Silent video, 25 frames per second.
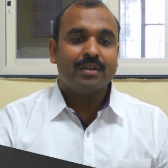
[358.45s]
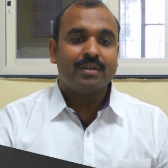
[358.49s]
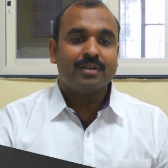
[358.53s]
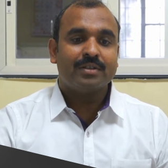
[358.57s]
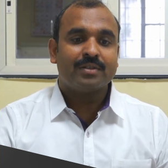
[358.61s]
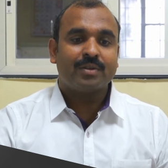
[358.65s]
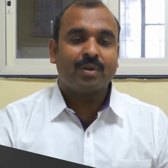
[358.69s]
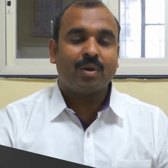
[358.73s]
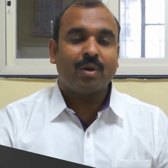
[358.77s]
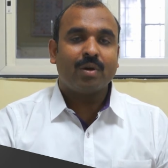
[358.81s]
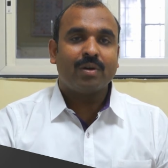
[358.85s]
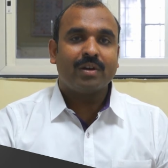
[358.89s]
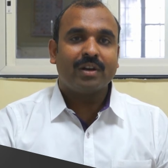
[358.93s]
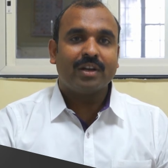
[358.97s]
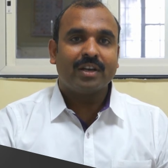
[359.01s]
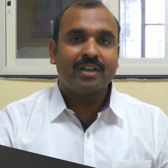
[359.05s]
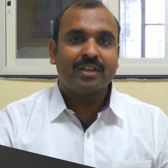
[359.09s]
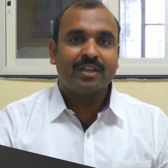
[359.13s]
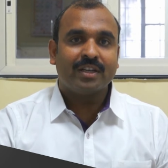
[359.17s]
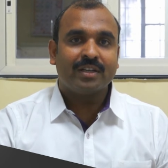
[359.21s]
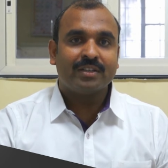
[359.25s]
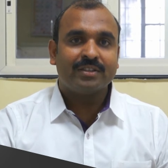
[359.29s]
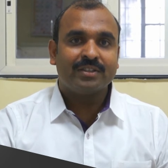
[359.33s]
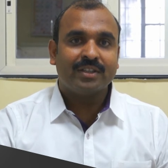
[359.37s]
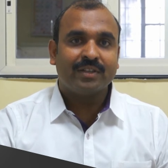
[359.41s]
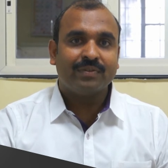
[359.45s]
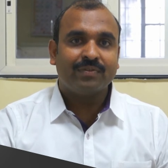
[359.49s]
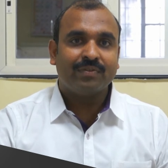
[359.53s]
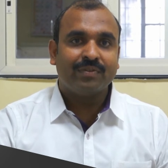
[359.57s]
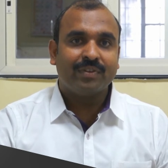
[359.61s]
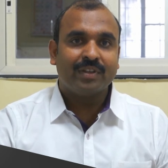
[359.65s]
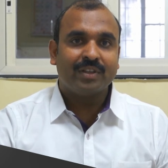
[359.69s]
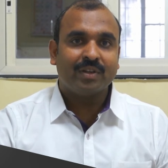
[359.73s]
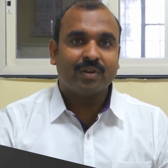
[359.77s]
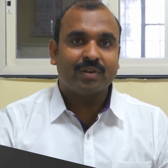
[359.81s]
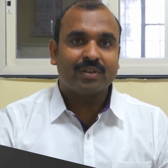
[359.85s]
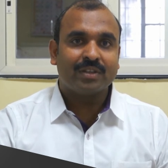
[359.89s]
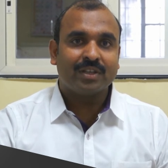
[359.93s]
strong relationship
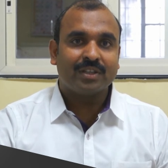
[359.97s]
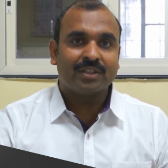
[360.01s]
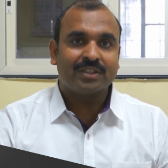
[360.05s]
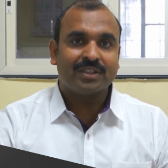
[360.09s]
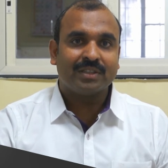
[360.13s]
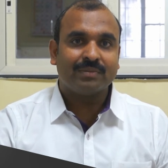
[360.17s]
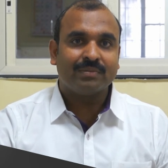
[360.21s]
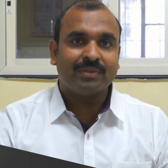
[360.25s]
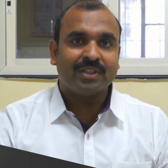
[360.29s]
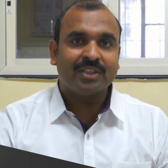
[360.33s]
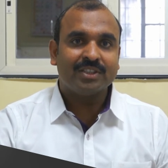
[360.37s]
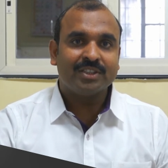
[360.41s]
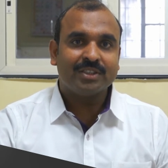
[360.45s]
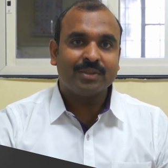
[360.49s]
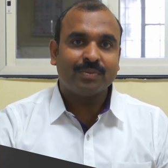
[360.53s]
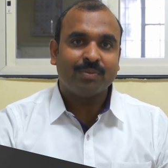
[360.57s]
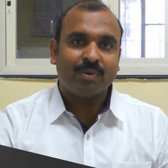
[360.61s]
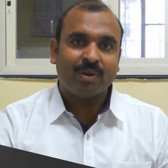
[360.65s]
with our customers